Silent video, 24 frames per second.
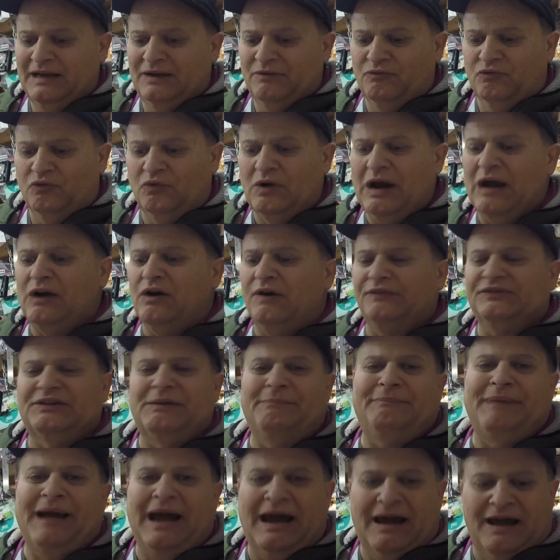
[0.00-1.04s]
Right off the
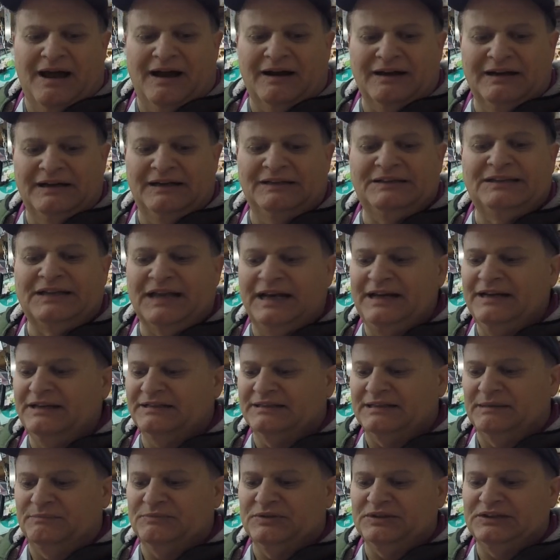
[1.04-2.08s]
bat, I'm going to tell you
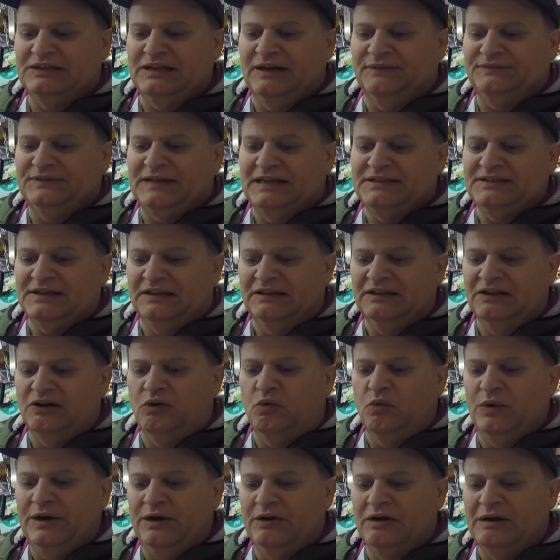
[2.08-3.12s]
some stuff that's a
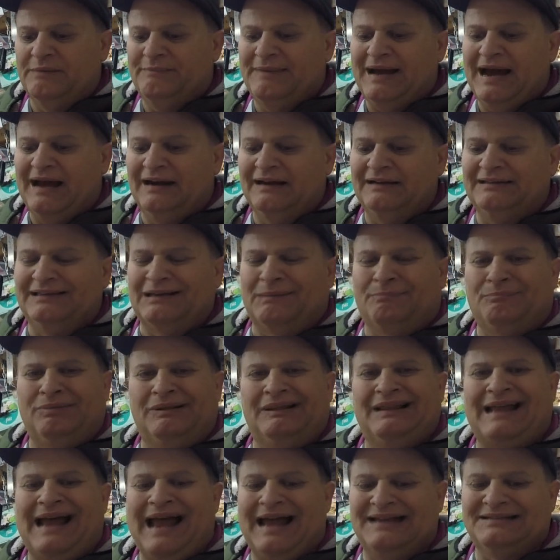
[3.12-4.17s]
little weird about it. The
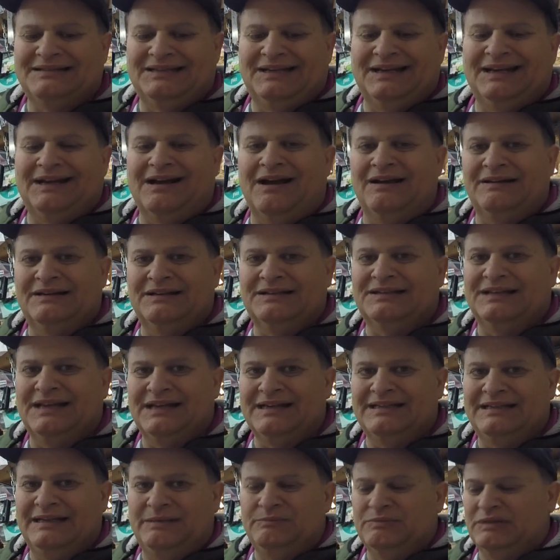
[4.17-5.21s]
plastic on this
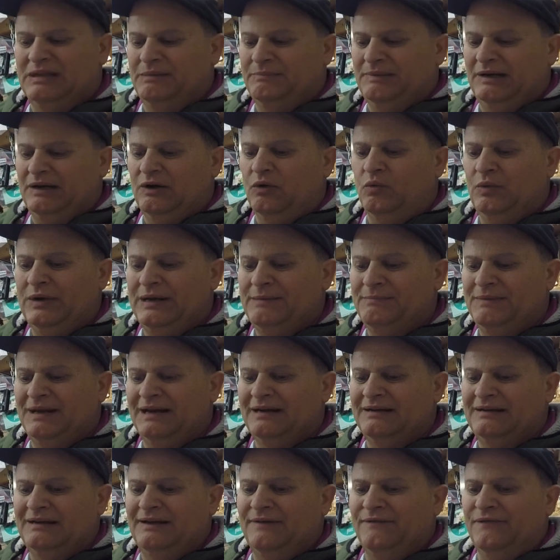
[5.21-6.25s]
thing seems to be a wee
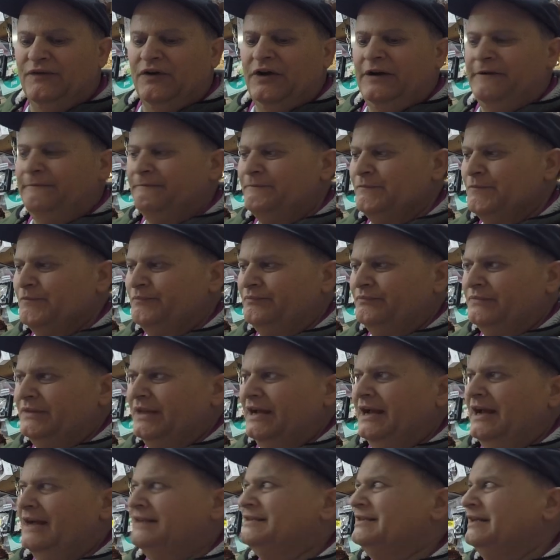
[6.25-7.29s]
bit different.
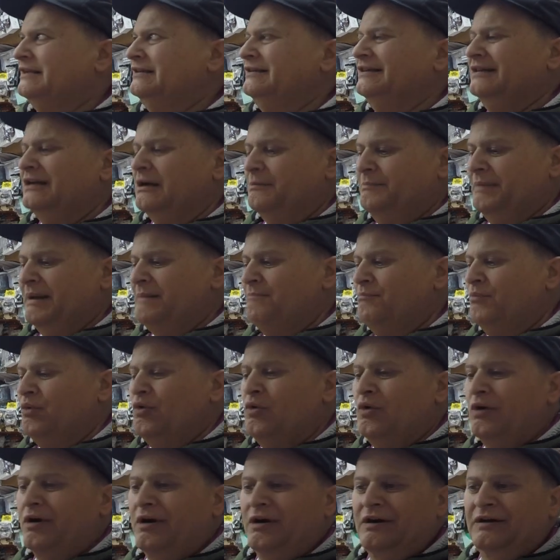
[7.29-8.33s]
It's a little bit
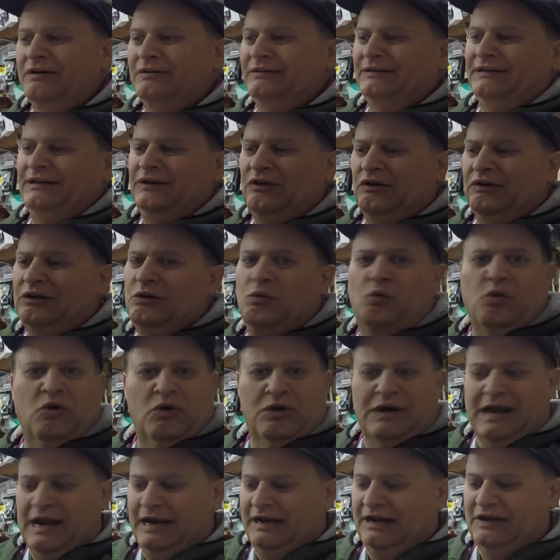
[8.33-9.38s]
more, the only
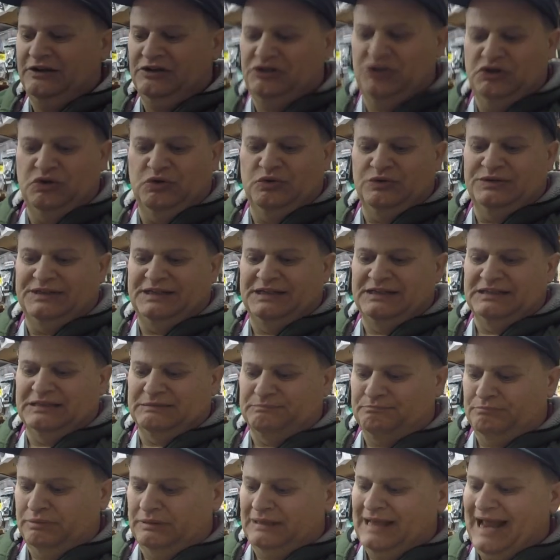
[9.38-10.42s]
word I can use is
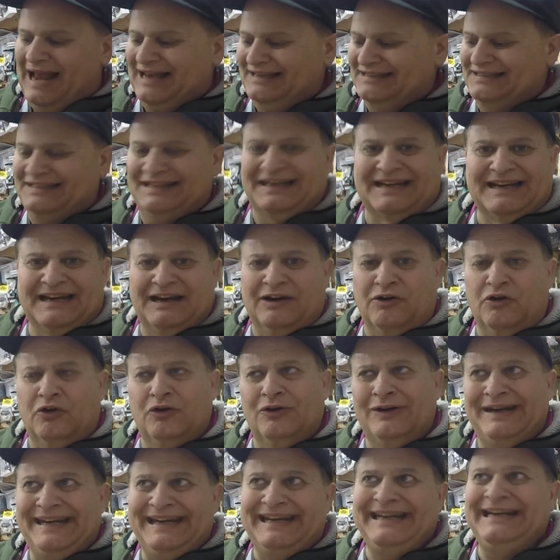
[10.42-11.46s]

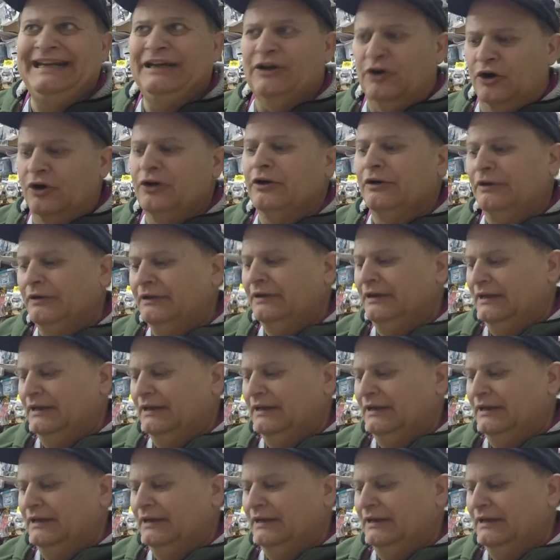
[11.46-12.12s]
plasticier.